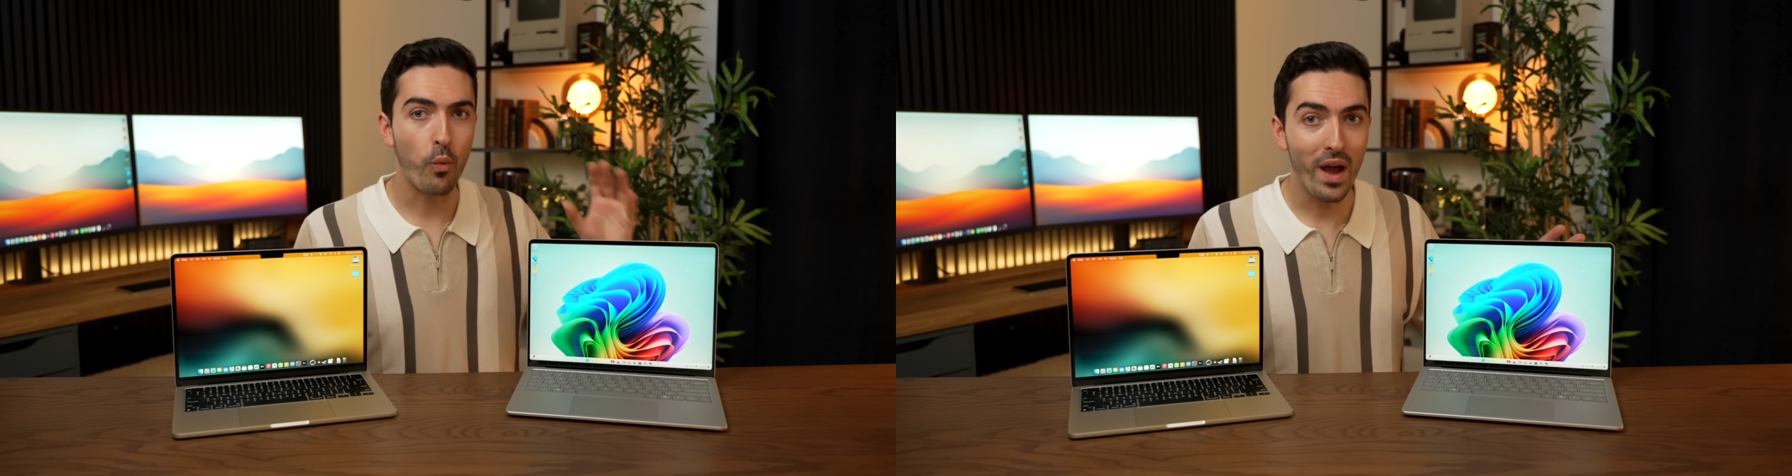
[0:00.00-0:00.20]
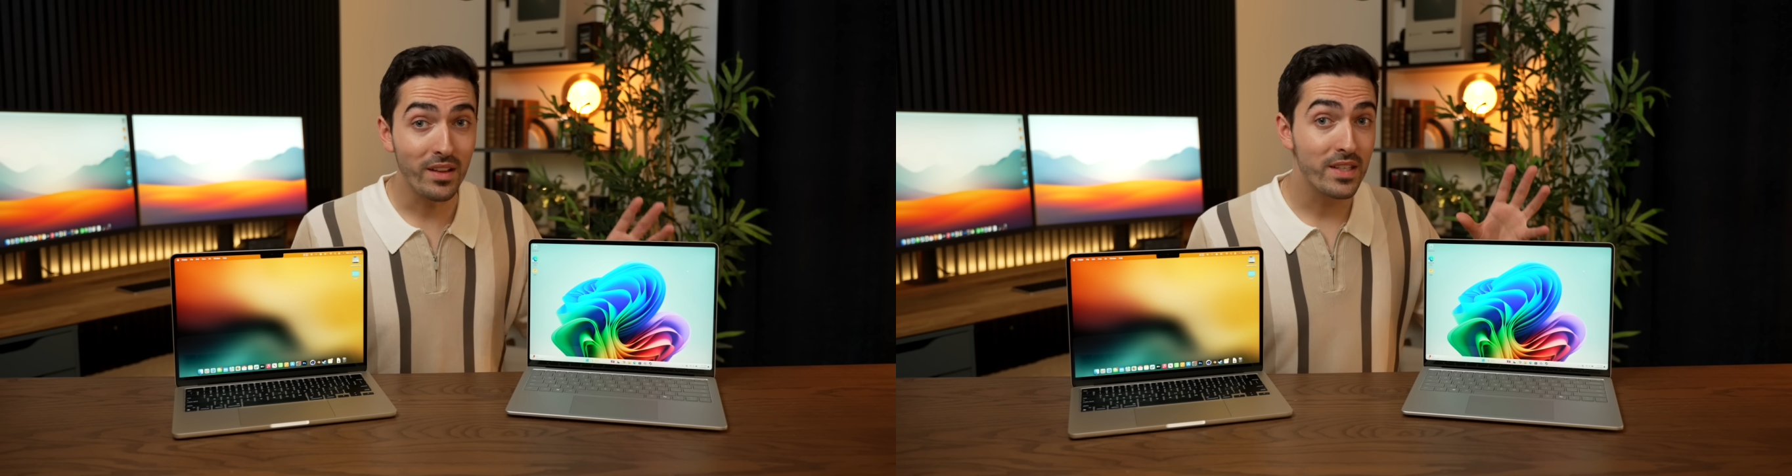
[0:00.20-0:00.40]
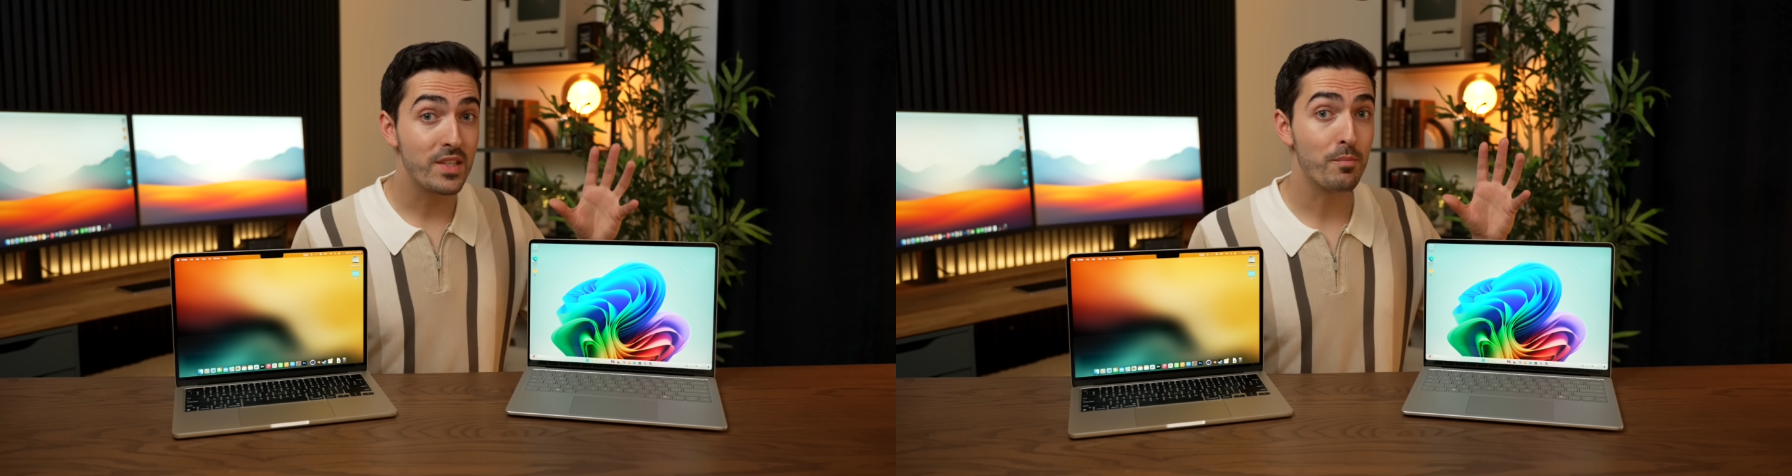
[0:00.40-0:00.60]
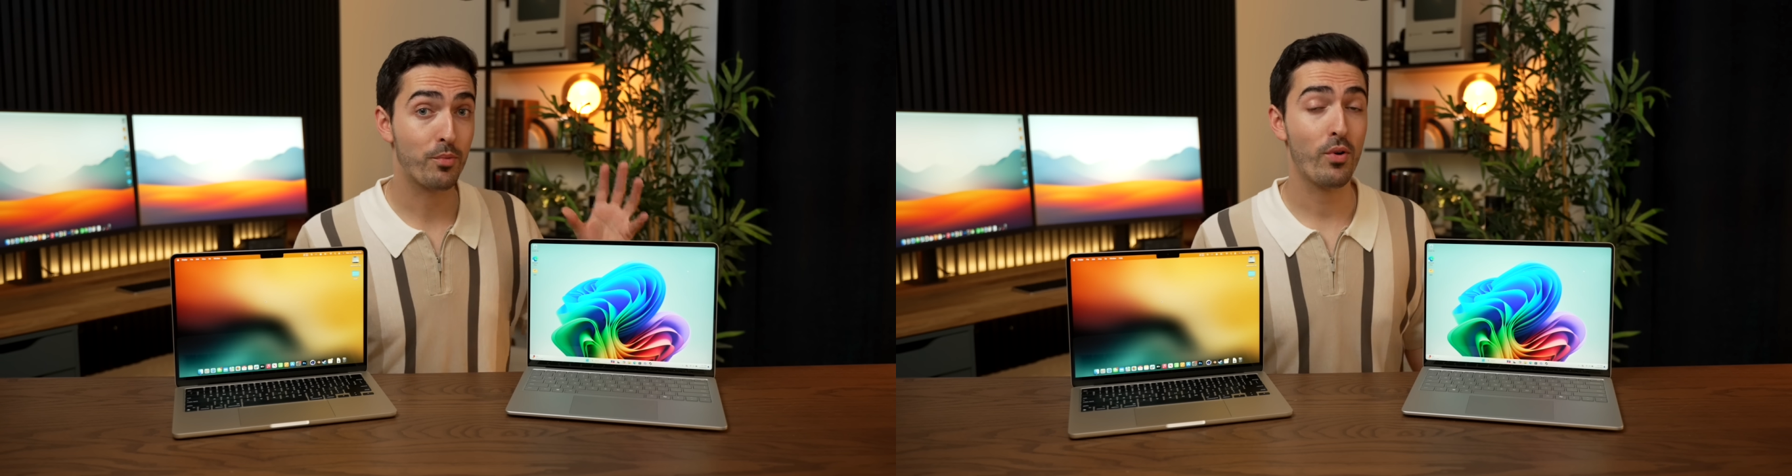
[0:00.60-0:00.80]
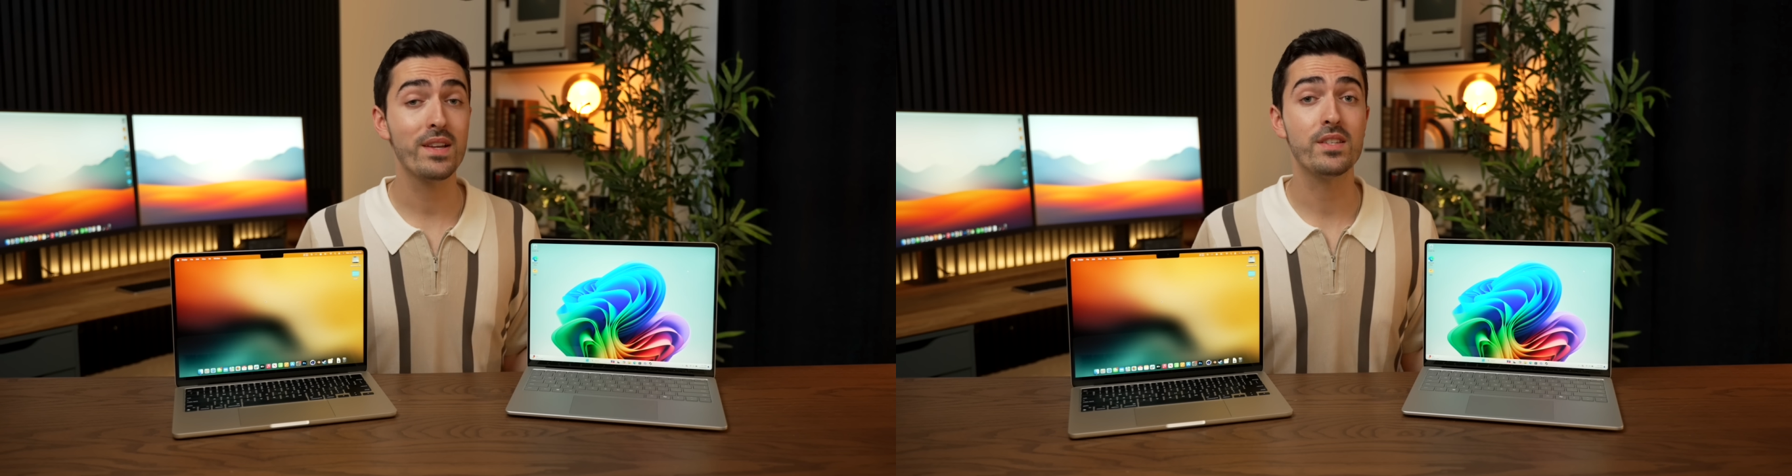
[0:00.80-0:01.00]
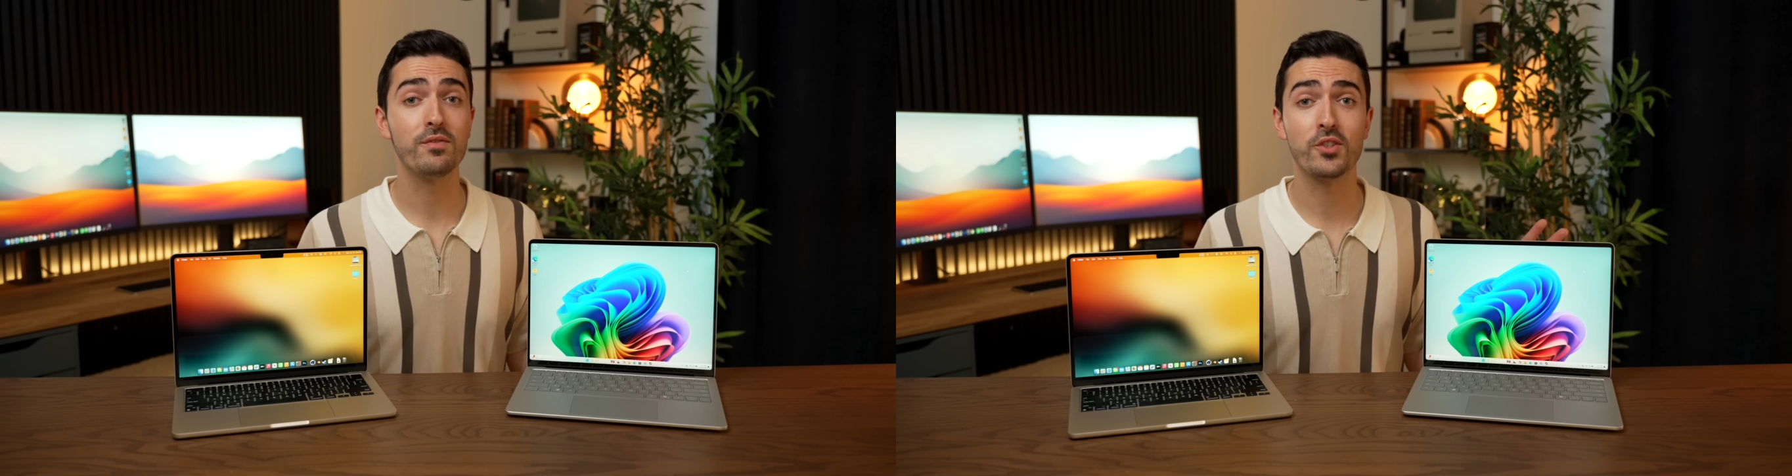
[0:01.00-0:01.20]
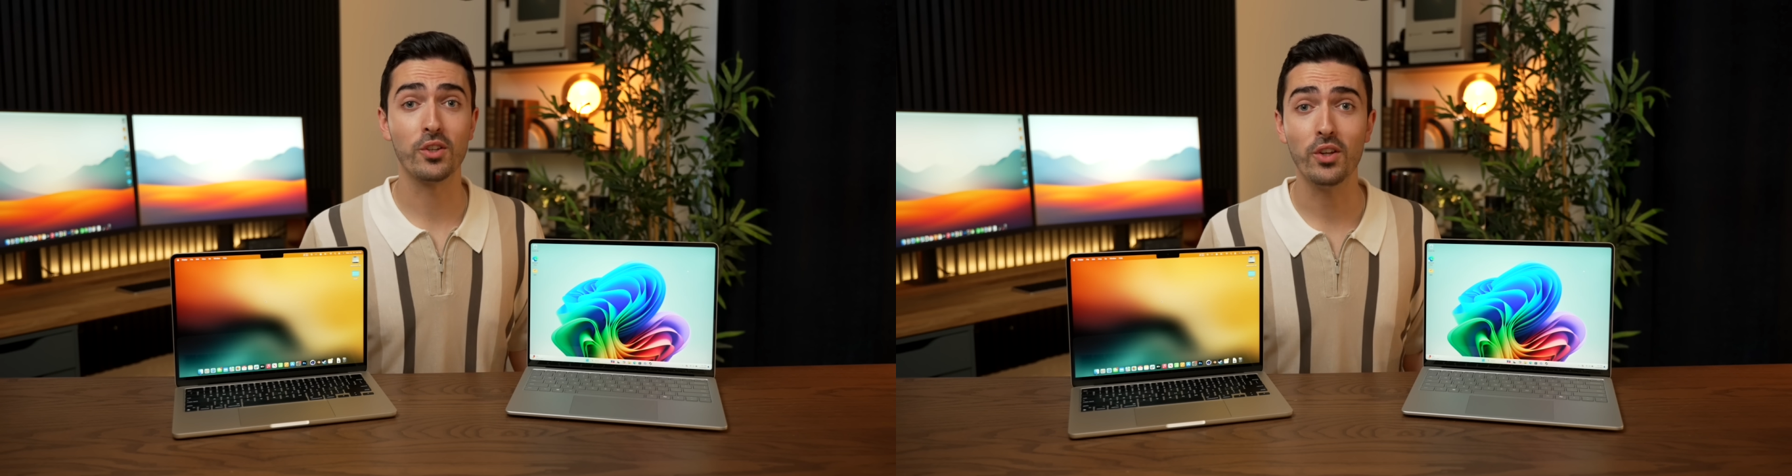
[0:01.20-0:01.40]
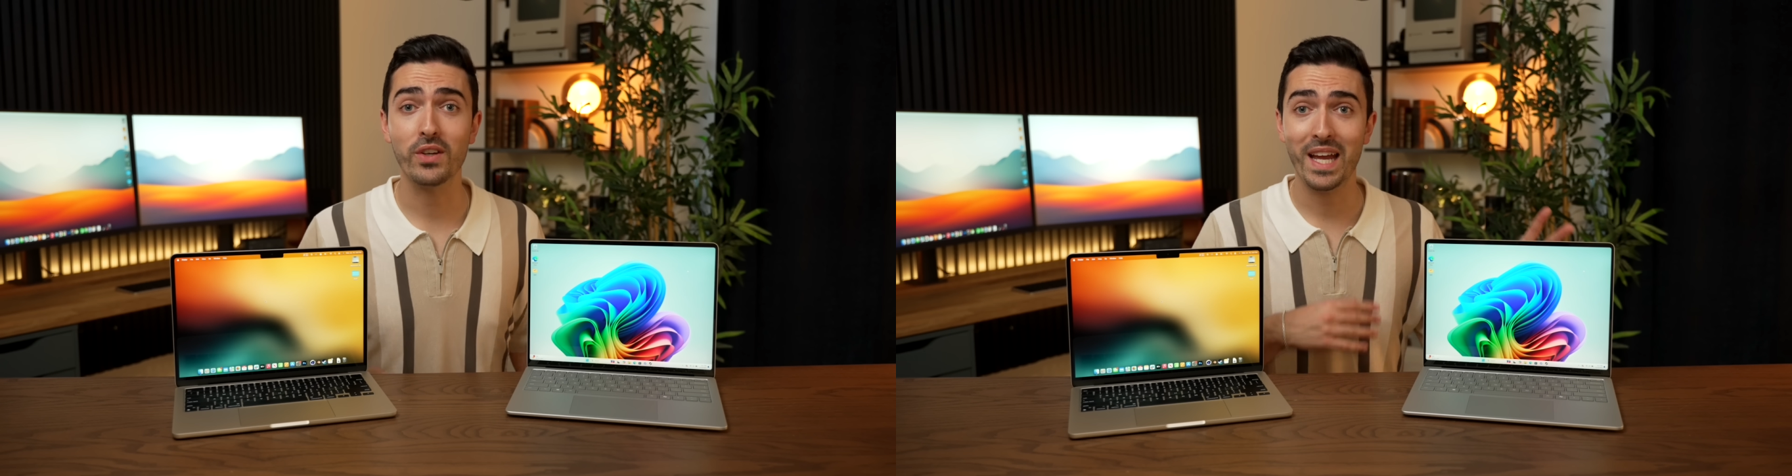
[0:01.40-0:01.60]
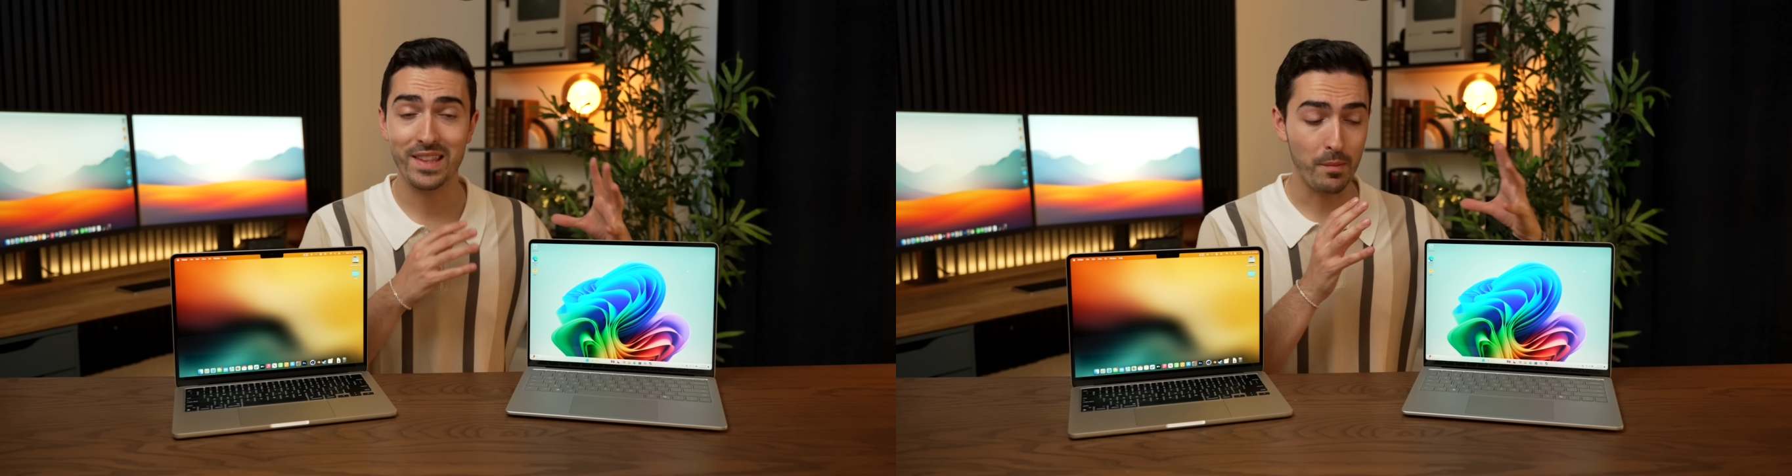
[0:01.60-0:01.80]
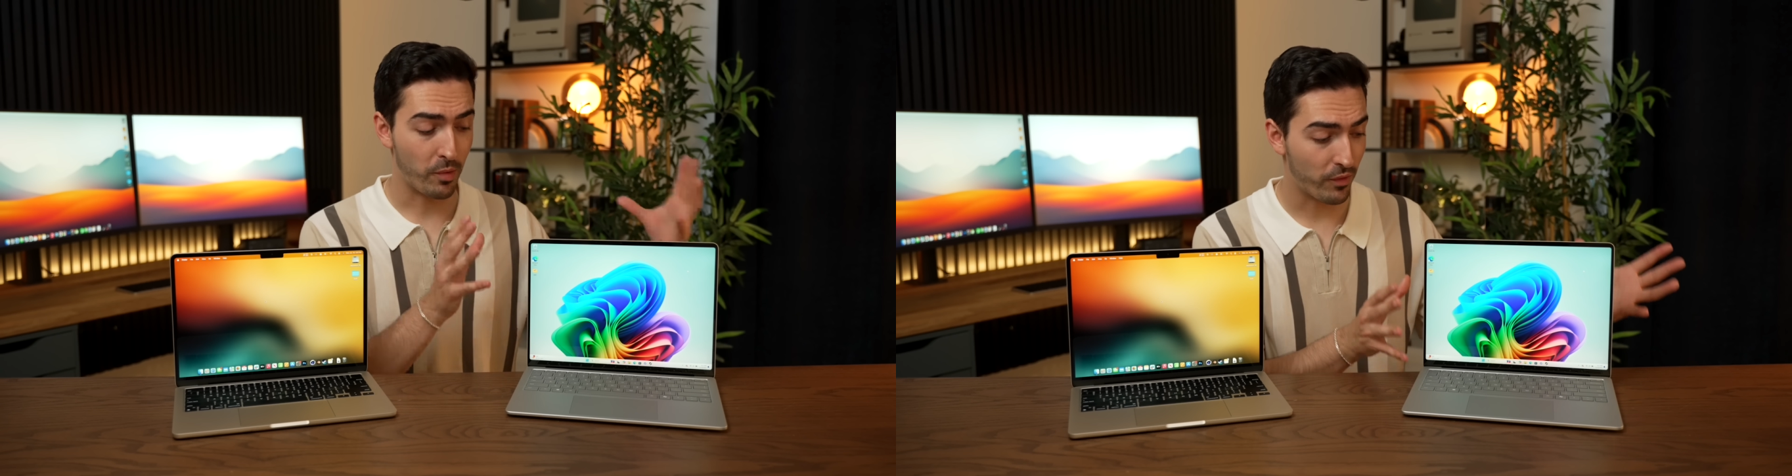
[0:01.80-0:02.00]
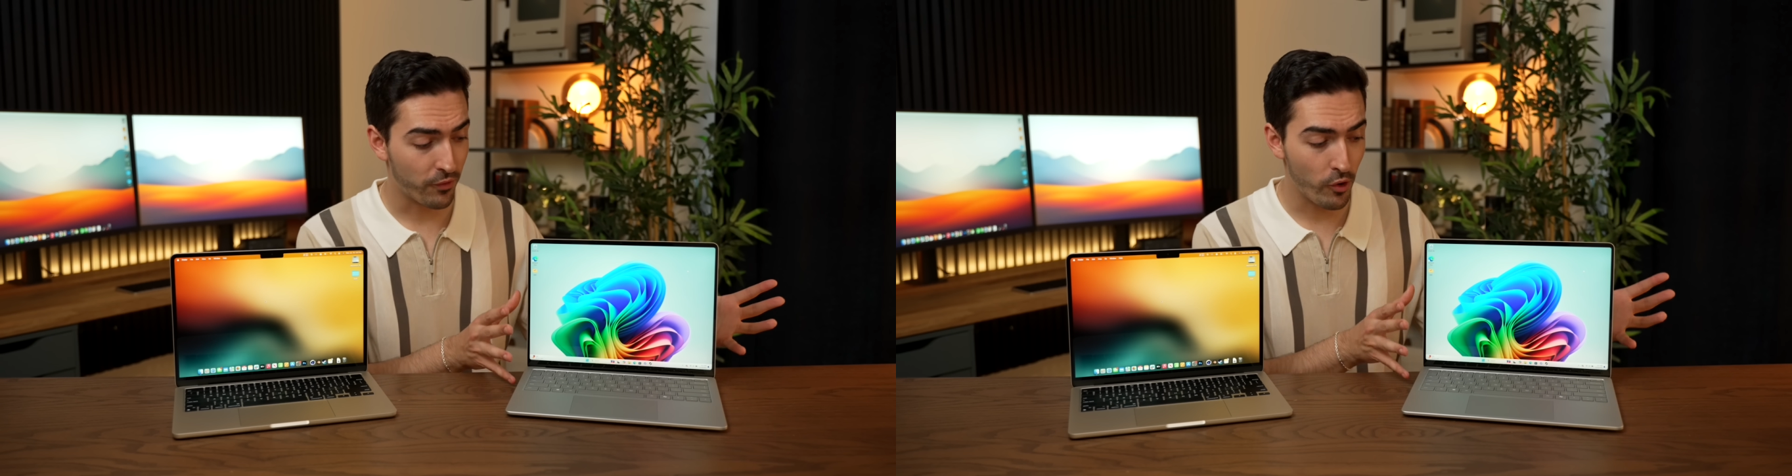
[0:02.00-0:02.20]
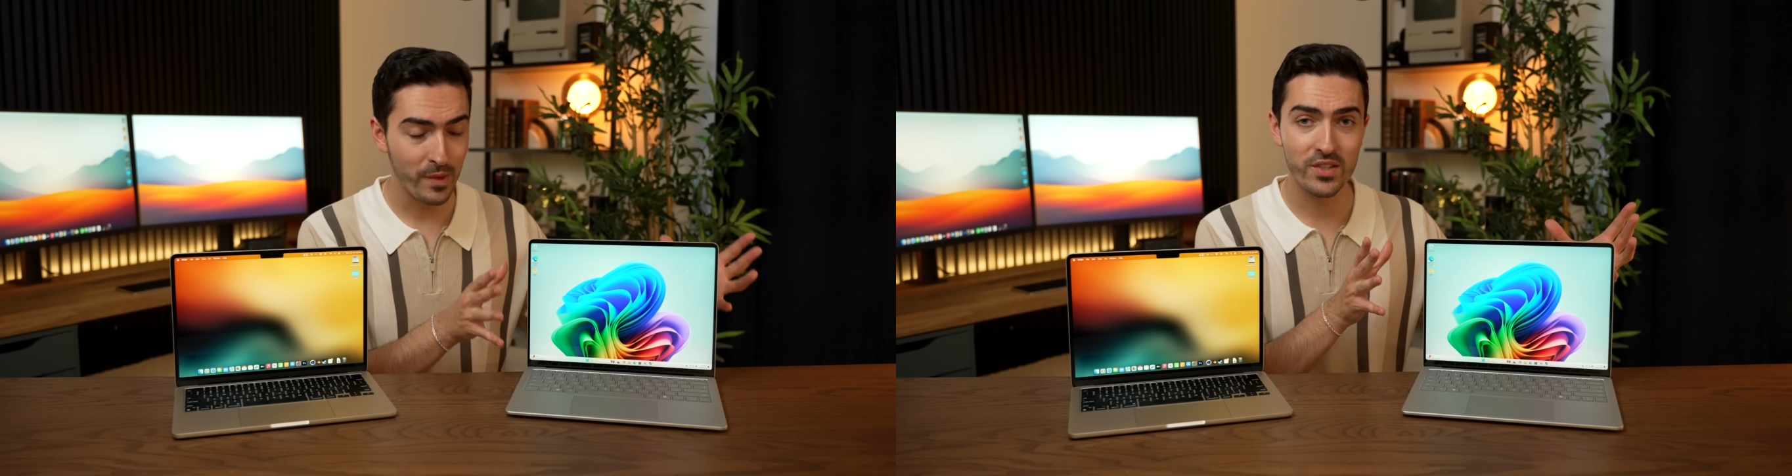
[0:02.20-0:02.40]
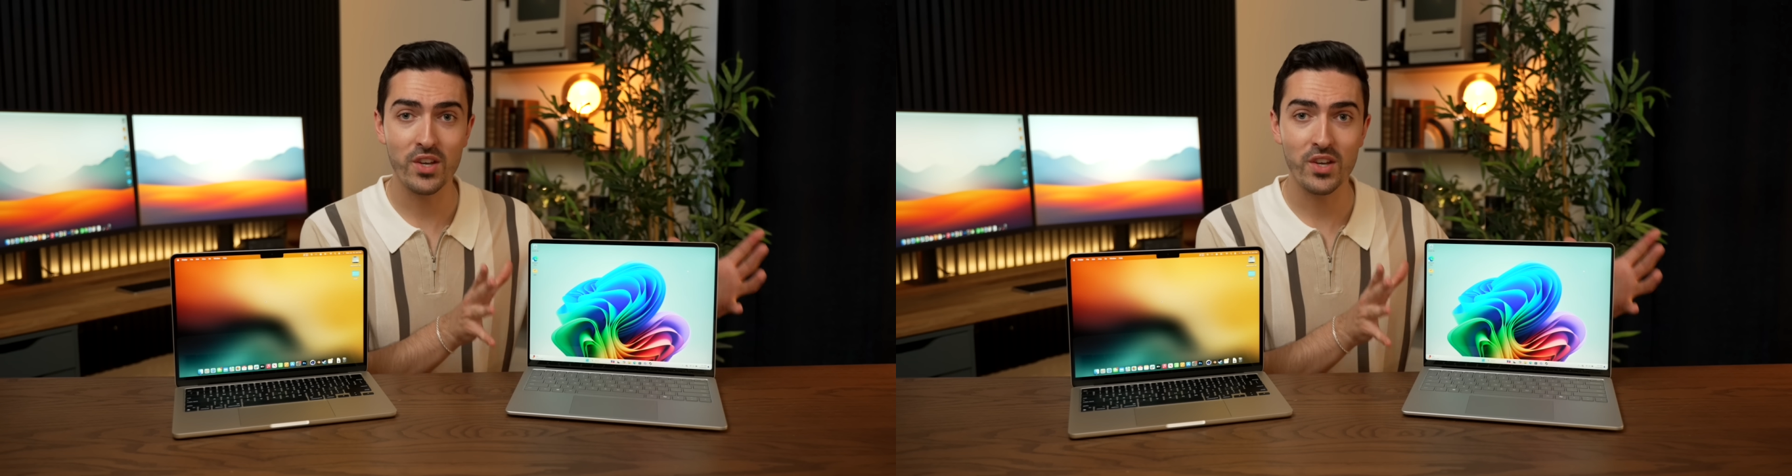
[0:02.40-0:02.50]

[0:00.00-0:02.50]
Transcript: while it's impressive to look at the performance